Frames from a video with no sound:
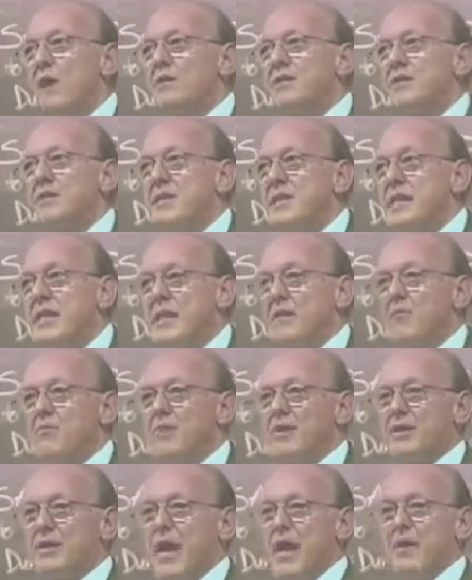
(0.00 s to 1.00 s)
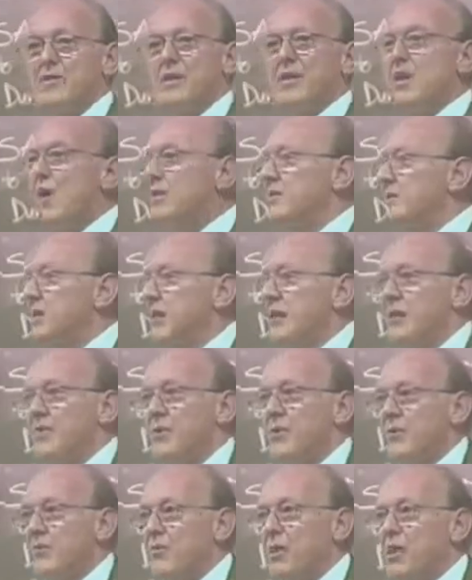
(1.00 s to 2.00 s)
We're not dealing with that. We're
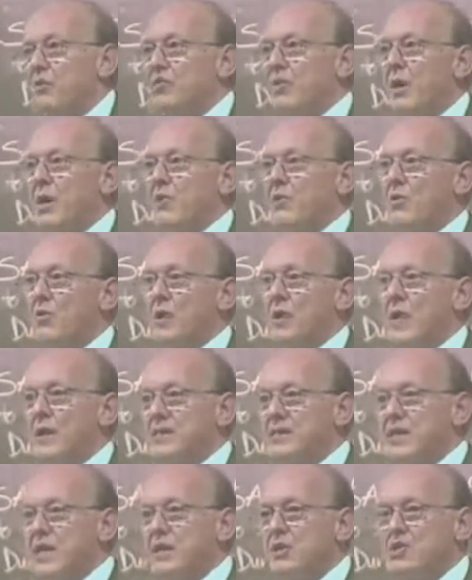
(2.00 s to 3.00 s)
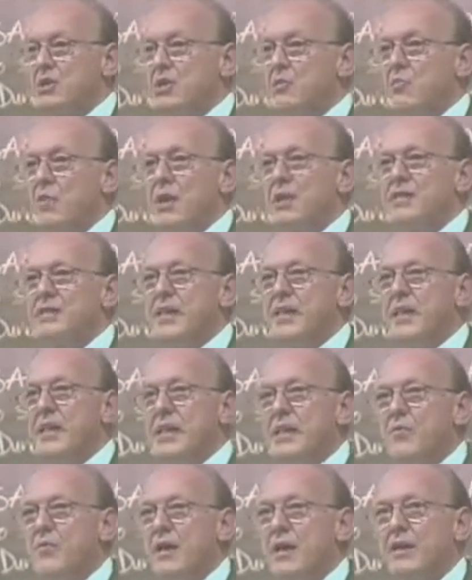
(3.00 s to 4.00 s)
not dealing with the World Trade Organization.
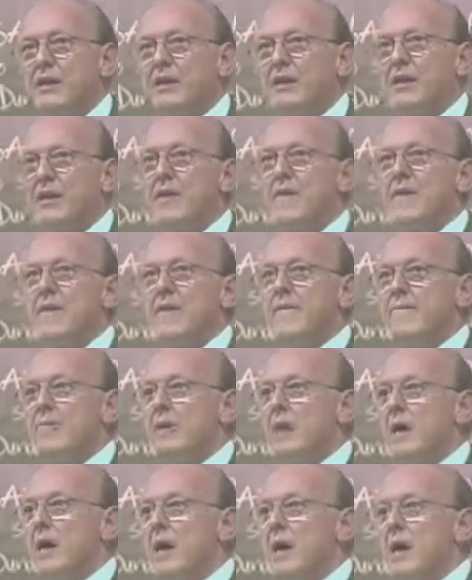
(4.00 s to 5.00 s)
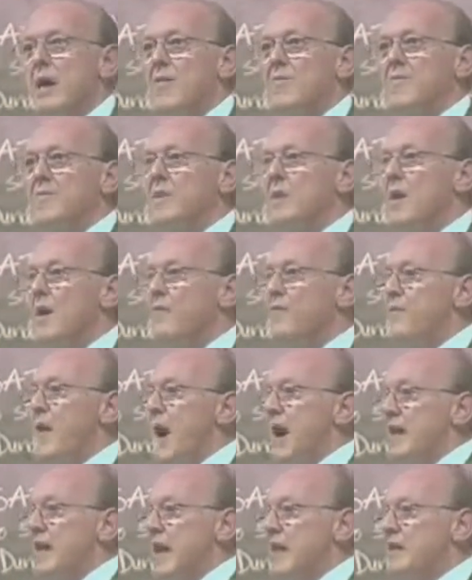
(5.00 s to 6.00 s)
We're dealing with uh,
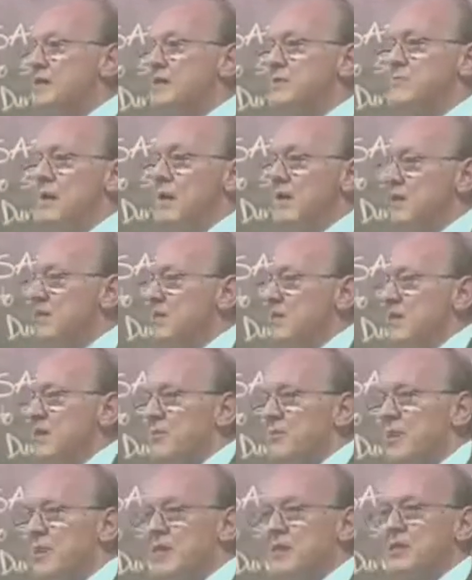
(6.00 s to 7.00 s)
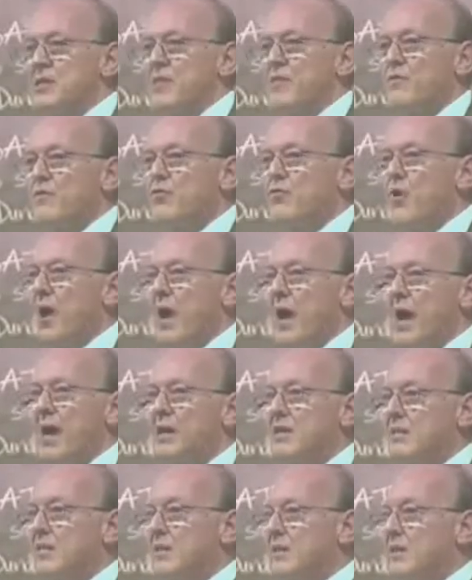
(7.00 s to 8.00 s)
a finance minister and a minister of
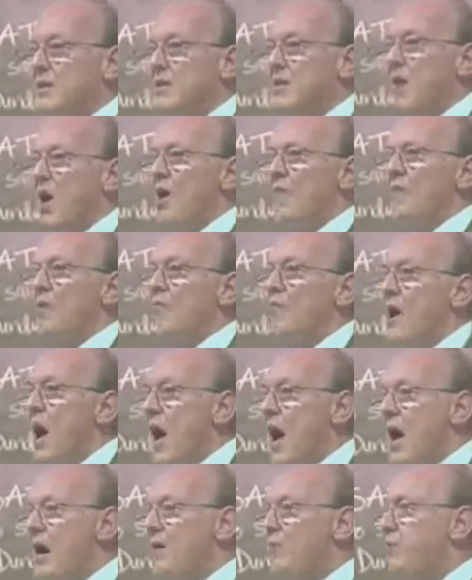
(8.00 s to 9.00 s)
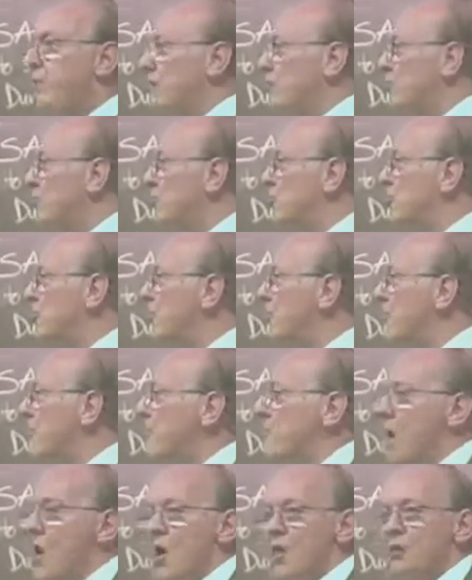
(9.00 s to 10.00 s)
trade of Iraq
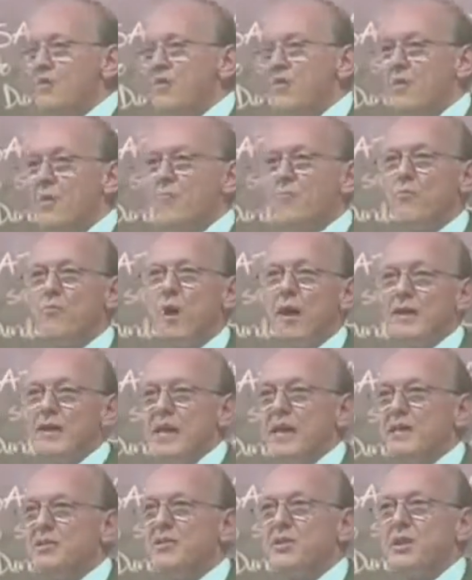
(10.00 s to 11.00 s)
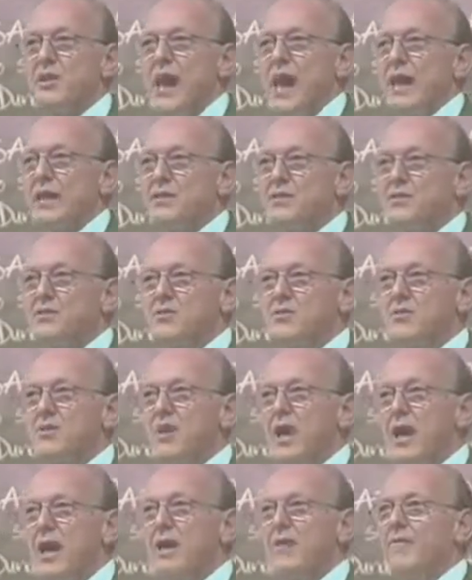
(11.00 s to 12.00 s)
which emerge from one day to the
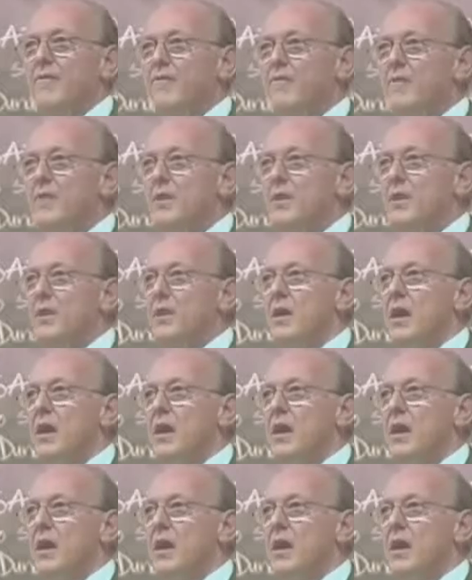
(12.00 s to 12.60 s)
next, okay?